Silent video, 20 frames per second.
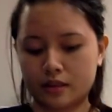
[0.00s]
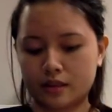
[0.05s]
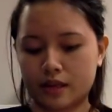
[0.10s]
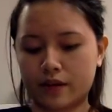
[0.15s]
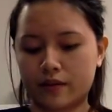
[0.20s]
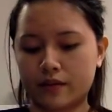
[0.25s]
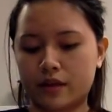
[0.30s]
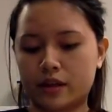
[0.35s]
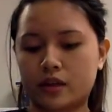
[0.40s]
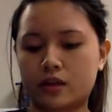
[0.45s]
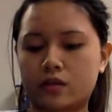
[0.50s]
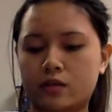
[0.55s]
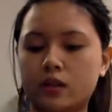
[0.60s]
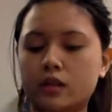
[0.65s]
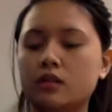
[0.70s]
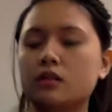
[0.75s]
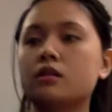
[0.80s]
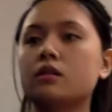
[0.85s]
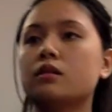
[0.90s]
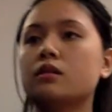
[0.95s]
Do you have any other
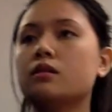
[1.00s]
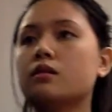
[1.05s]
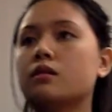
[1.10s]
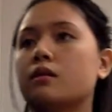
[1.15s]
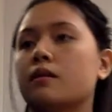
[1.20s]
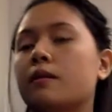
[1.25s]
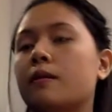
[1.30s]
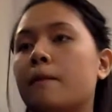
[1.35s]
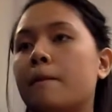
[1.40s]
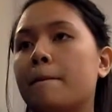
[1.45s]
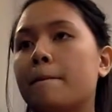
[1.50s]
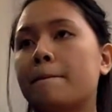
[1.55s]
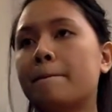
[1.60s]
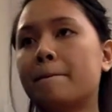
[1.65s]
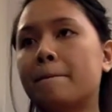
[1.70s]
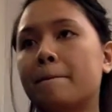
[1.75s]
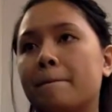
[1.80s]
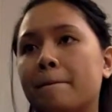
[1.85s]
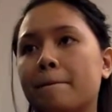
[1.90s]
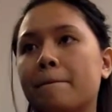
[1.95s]

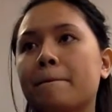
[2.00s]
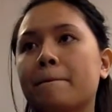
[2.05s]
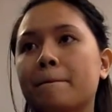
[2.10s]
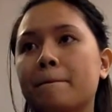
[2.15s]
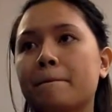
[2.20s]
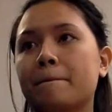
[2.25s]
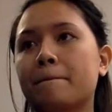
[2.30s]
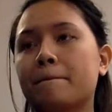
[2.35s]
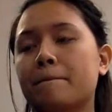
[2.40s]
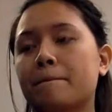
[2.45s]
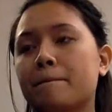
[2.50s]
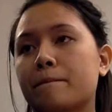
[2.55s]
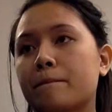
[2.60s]
questions?